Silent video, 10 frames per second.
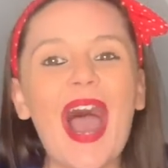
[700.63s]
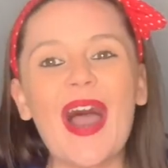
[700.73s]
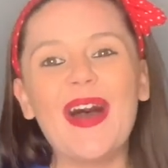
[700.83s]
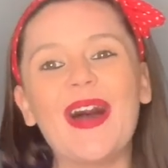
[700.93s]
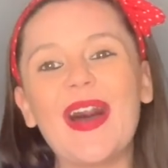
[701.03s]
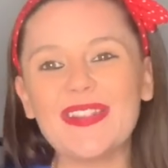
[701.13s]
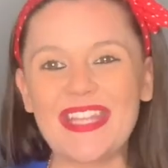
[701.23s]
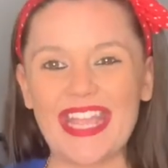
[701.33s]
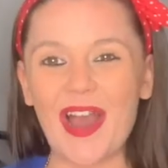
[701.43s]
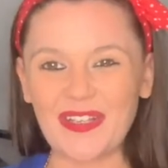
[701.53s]
on
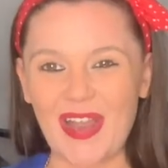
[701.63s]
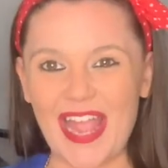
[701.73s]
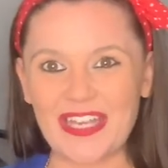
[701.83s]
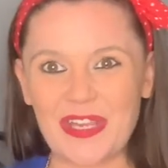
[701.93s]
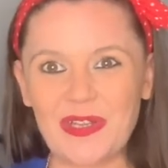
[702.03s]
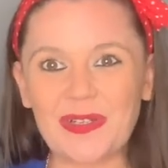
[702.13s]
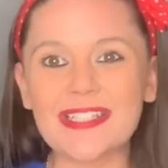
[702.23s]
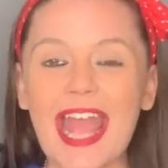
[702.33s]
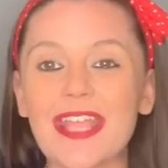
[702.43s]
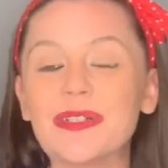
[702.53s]
the online new look
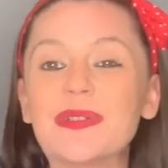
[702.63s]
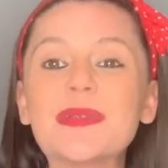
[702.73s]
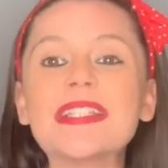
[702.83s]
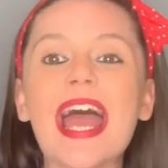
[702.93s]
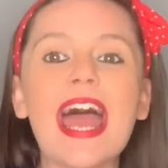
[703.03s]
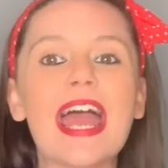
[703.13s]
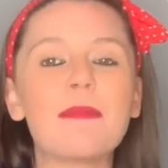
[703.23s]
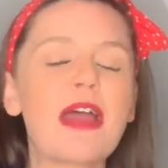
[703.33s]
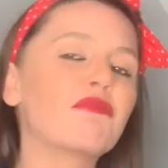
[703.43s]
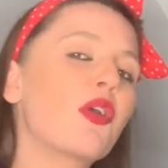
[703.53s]
sales,
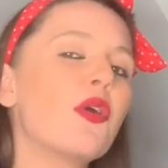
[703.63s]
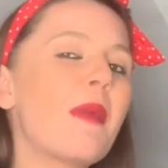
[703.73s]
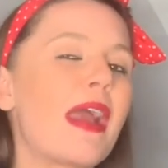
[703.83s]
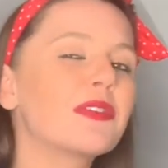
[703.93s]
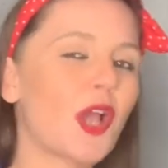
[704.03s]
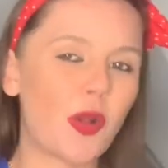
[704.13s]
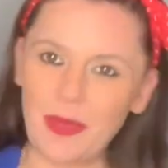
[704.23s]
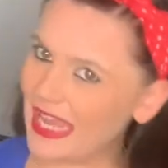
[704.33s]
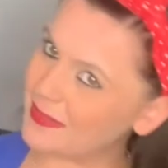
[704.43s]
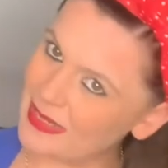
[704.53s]
and Royal Mail told me
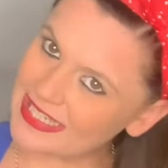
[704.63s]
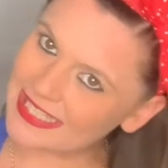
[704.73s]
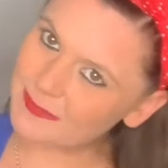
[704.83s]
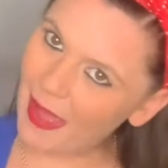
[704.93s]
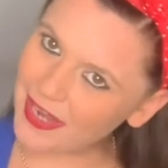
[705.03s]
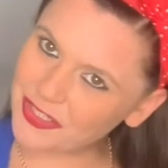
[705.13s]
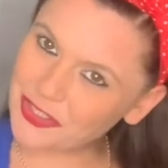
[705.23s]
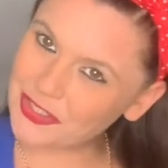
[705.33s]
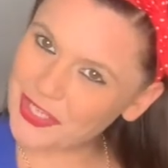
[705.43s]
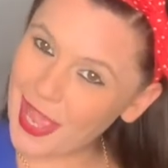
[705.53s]
it had been dispatched
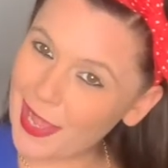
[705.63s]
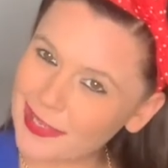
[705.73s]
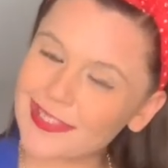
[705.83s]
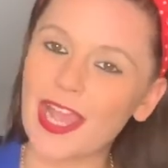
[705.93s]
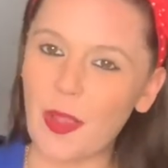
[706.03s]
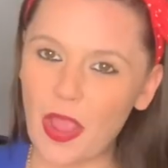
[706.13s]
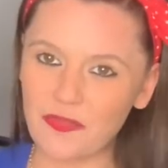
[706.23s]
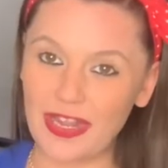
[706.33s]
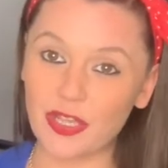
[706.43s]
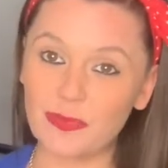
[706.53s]
today, so
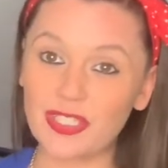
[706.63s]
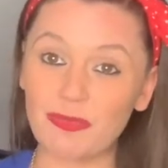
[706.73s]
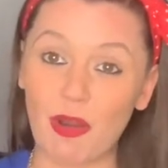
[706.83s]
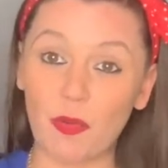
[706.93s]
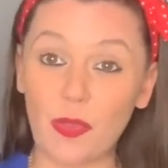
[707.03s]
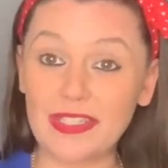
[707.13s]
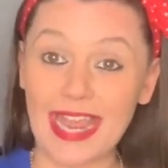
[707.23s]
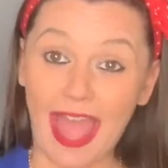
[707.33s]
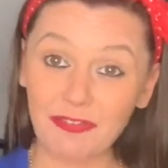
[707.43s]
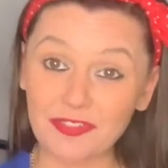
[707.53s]
hopefully it comes tomorrow or the
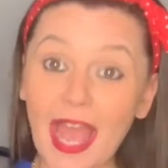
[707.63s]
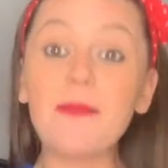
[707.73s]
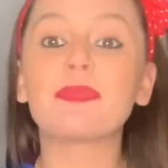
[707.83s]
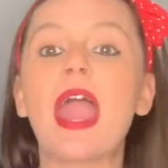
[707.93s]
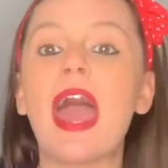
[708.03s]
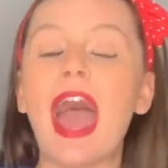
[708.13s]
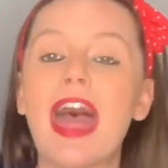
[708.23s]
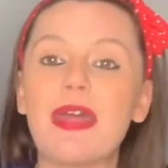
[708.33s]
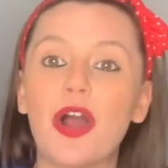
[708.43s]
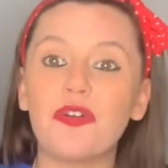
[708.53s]
day after,
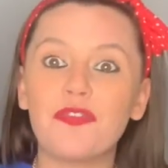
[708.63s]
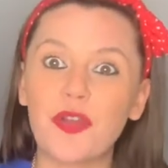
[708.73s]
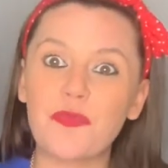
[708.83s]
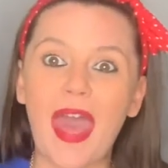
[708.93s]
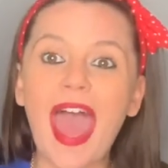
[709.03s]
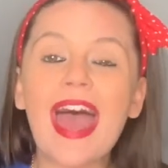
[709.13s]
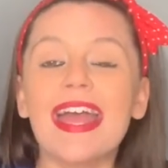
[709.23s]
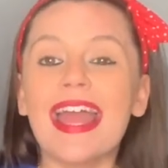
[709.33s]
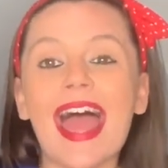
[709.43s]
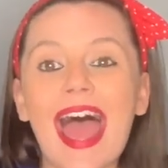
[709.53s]
and then I'll film that.
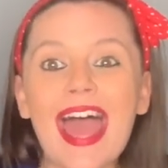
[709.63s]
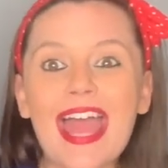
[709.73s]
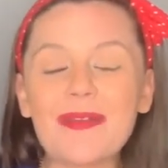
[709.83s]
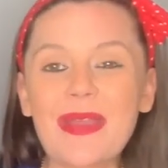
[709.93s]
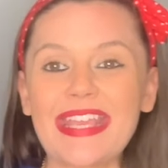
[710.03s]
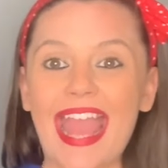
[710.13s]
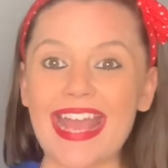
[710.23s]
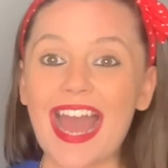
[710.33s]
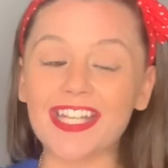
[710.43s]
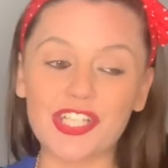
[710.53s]
Yeah,
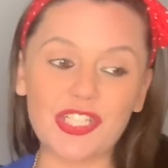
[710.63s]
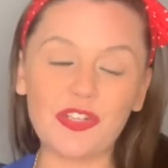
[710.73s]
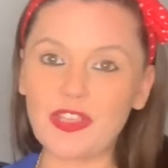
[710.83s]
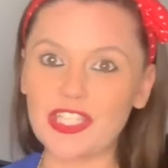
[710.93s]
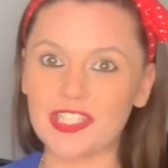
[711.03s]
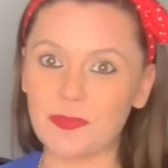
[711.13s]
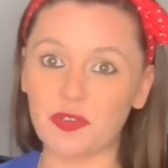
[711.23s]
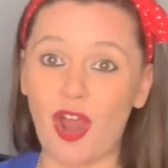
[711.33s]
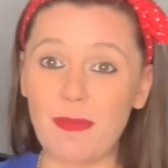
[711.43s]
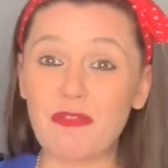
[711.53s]
I'd just love you to
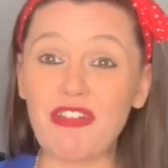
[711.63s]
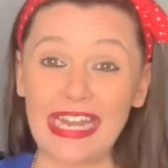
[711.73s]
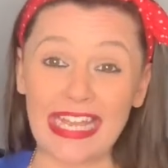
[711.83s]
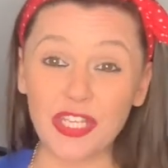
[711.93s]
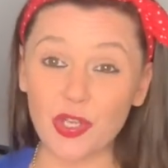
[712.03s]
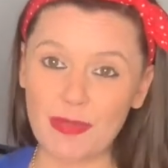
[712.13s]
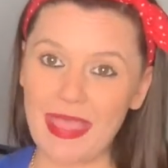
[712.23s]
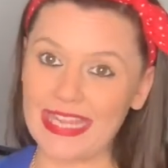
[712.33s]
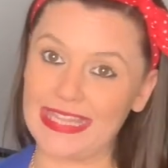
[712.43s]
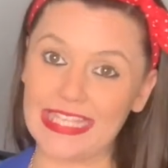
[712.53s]
subscribe. I really enjoy
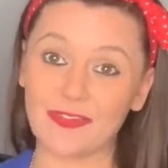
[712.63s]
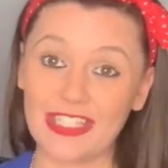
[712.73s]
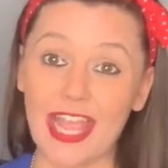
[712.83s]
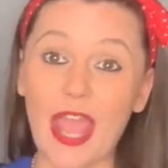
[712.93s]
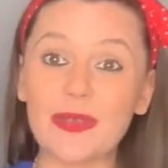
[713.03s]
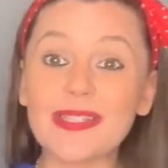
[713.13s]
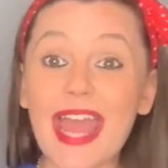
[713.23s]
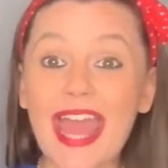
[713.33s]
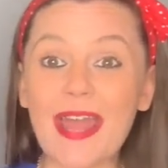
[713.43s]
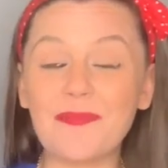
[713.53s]
making these videos,
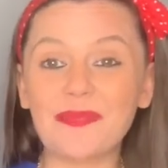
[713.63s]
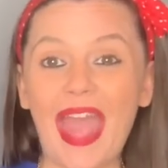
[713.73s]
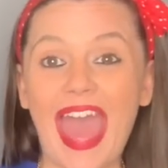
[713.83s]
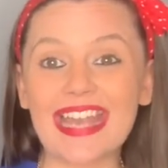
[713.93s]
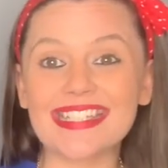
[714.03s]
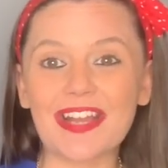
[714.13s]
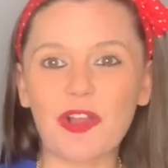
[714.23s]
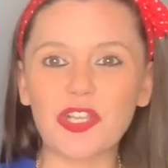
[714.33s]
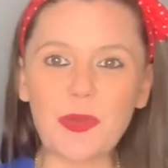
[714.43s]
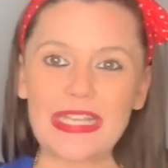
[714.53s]
and I've
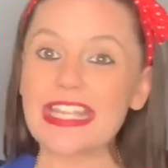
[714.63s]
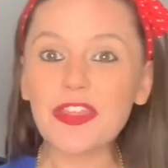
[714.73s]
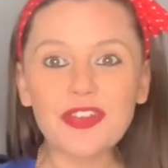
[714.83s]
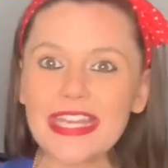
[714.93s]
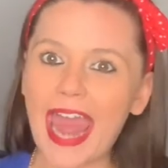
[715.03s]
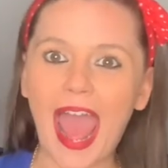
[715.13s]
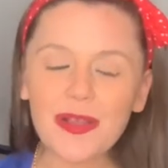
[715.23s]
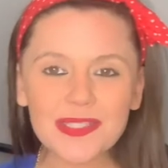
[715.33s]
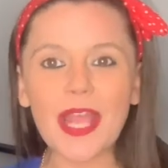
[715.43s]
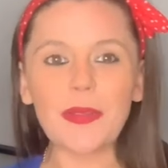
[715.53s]
got 23
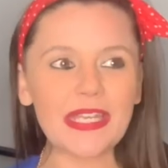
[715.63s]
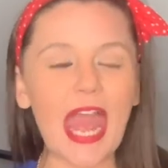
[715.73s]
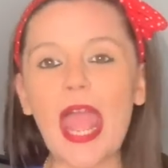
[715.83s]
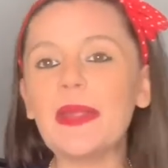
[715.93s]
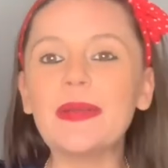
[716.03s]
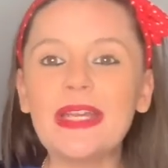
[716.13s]
now, so you know,